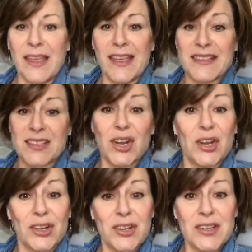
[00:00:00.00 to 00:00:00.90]
Isn't
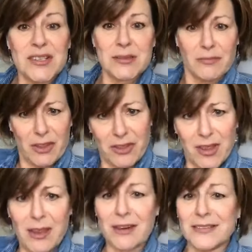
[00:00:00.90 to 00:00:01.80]
hers?
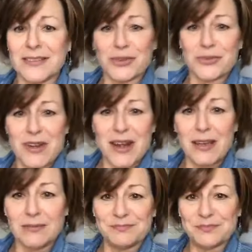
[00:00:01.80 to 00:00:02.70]
There,
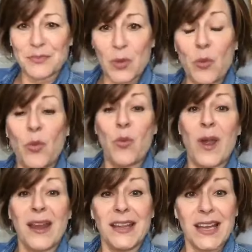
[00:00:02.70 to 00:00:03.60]
great.
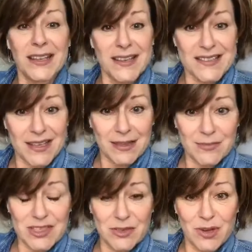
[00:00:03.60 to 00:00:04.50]
When can I send
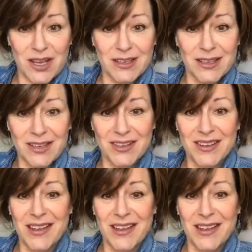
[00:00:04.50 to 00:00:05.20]
them to you, honey?